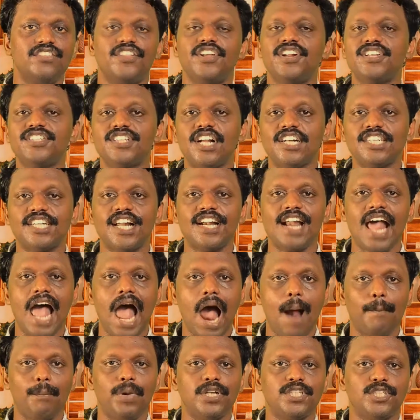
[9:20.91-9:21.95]
the resultant
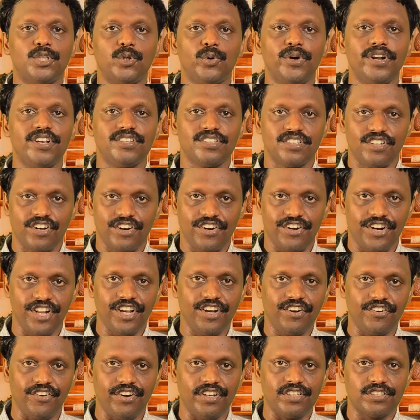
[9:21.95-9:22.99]
amplitude is
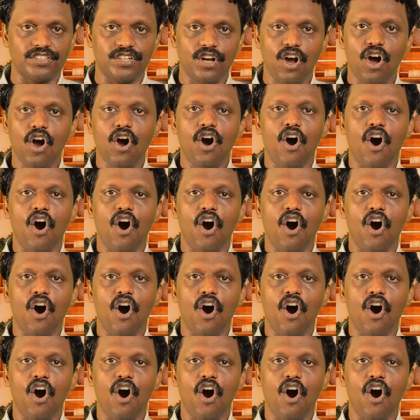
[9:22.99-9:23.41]
decreased